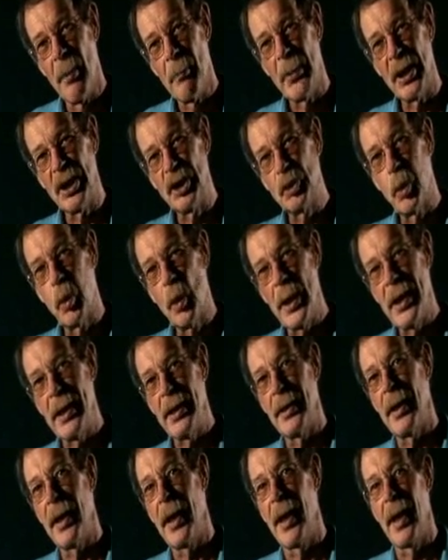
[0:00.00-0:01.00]

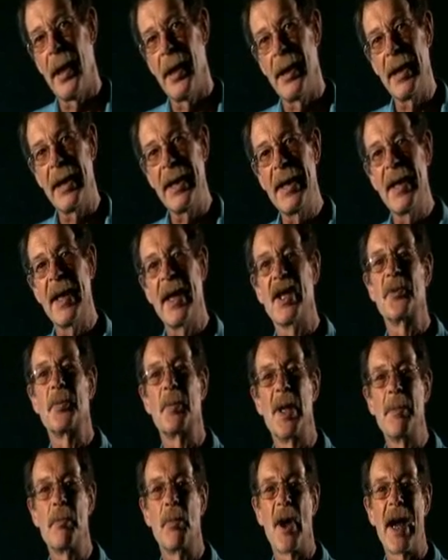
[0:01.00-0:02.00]
between an
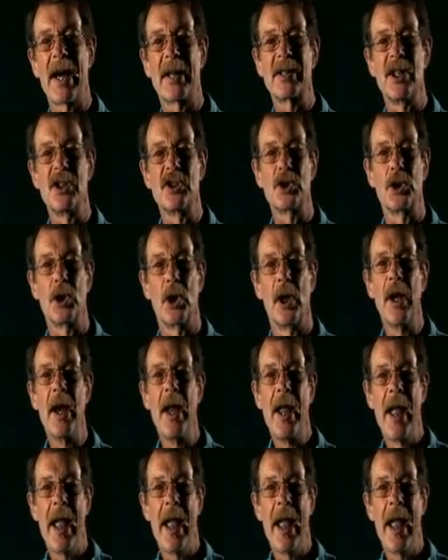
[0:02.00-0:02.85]
ESP practitioner